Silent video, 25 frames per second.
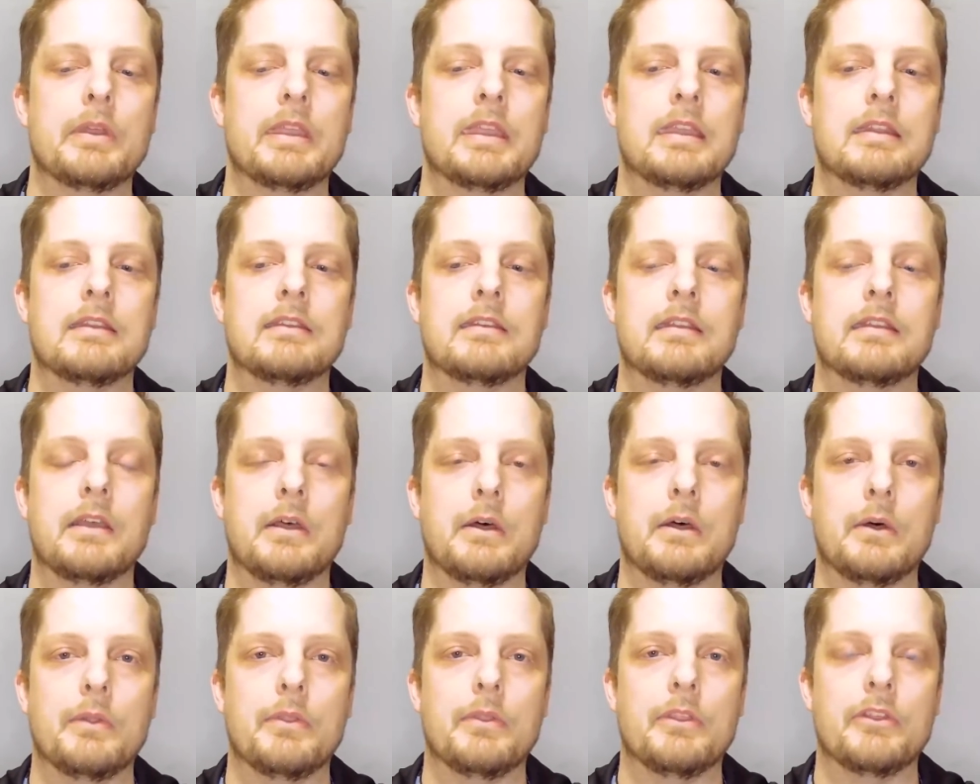
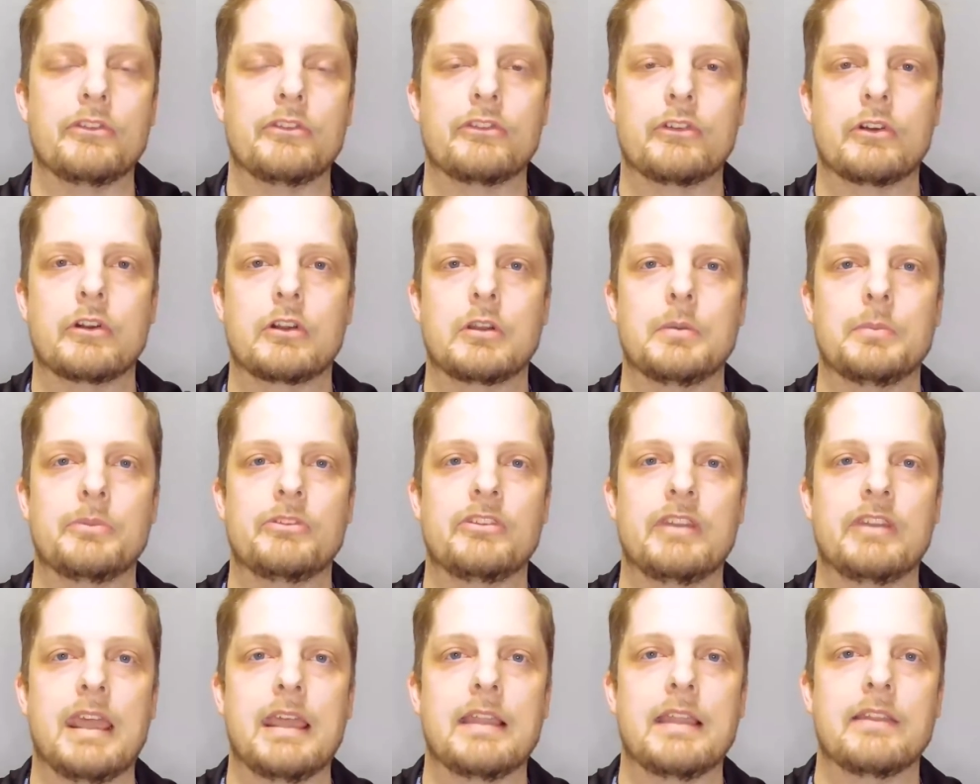until the
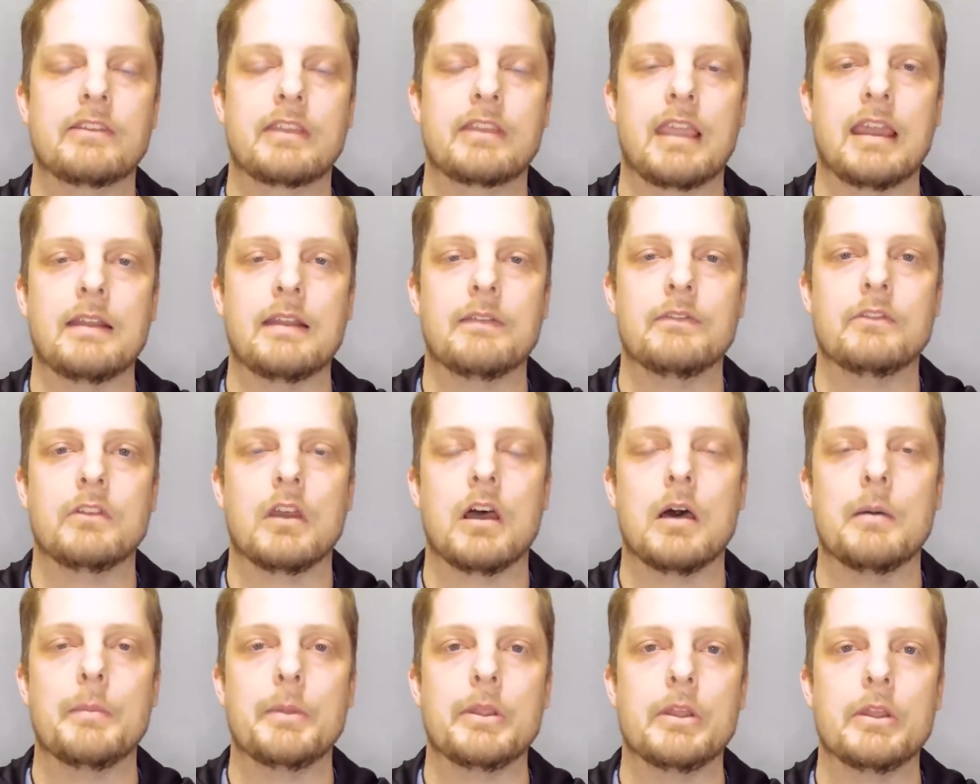circumstance kind of
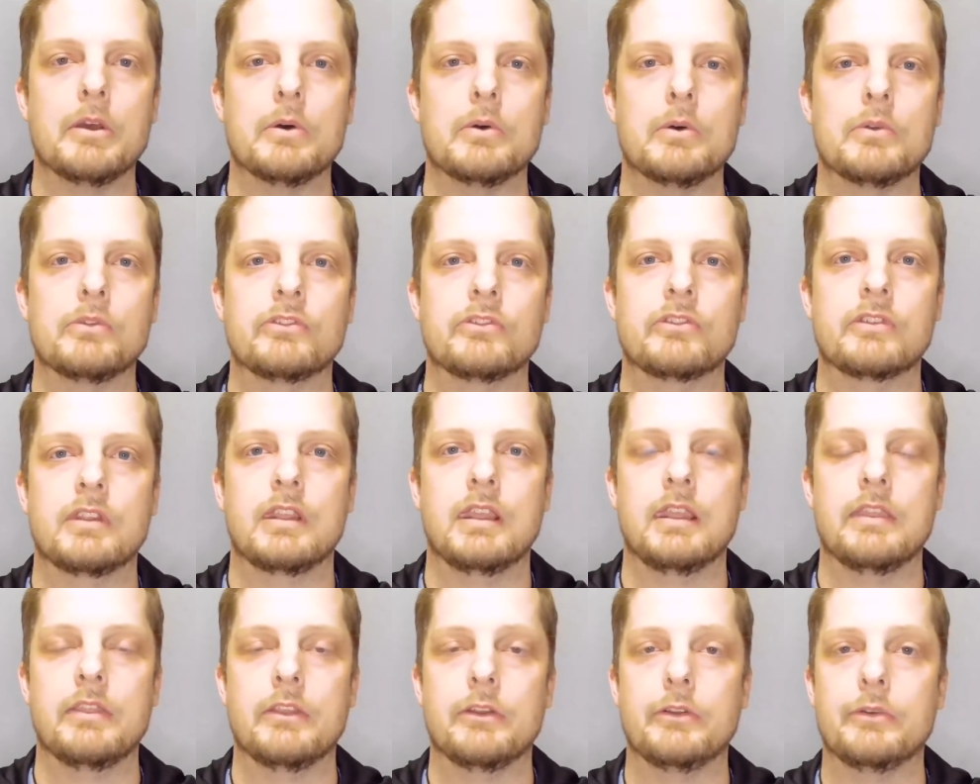dominoes
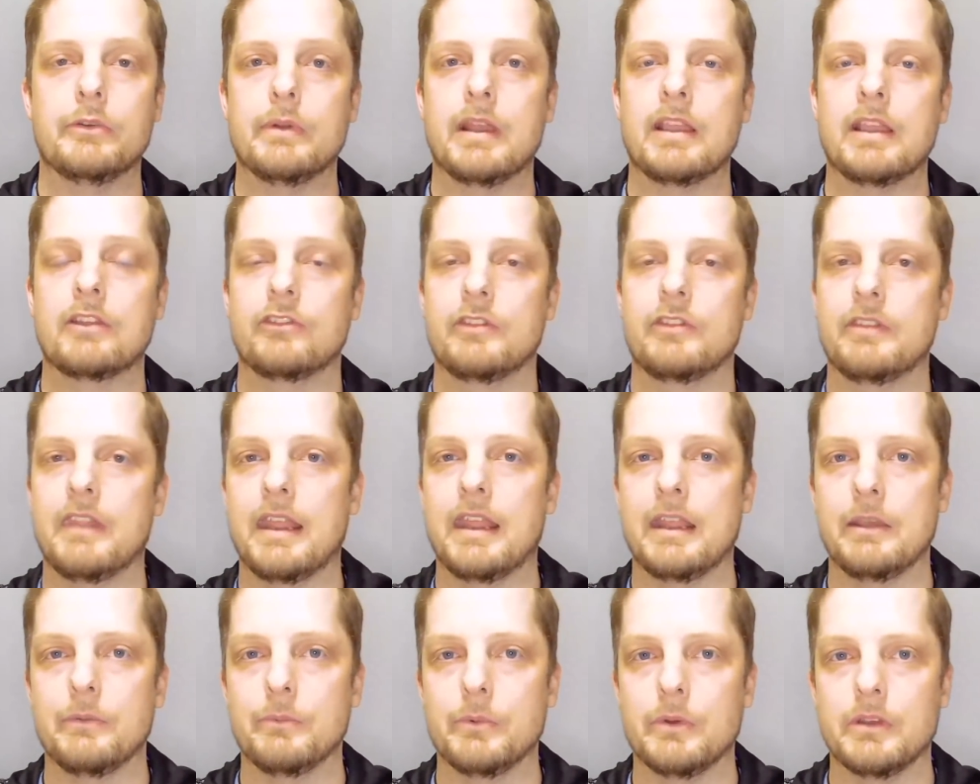in the direction
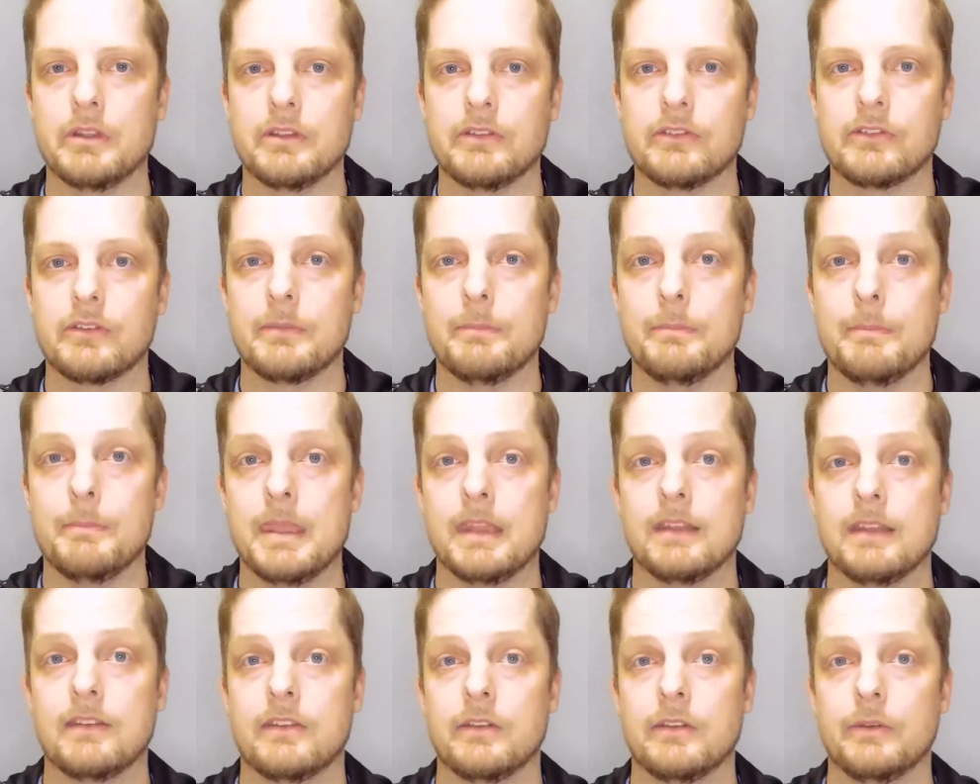that it was
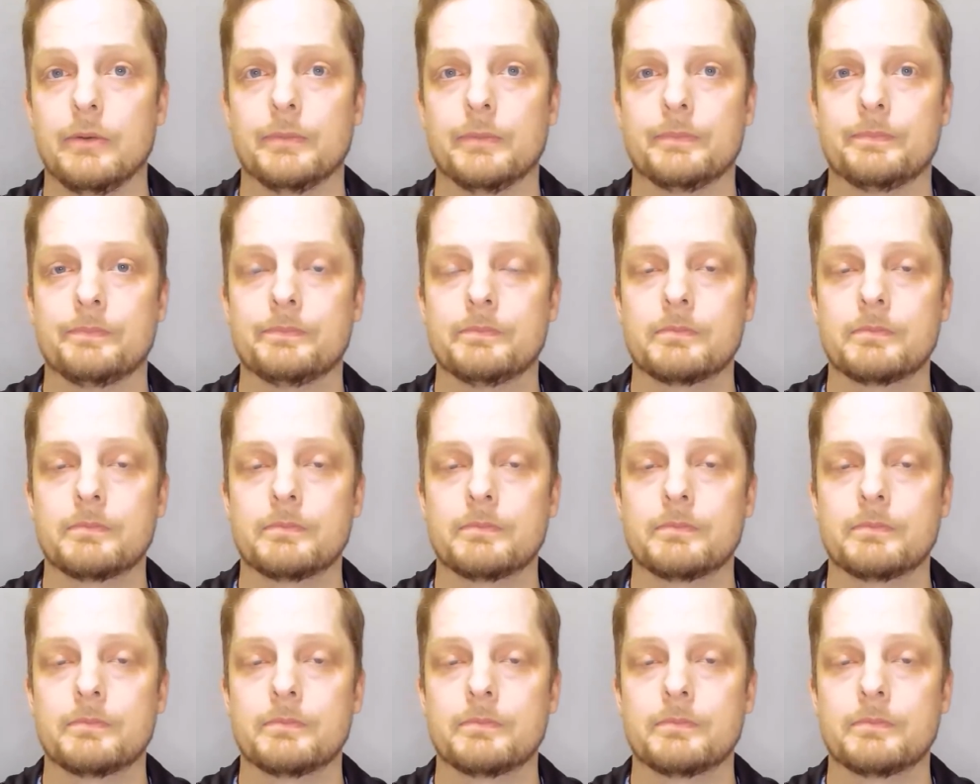meant to,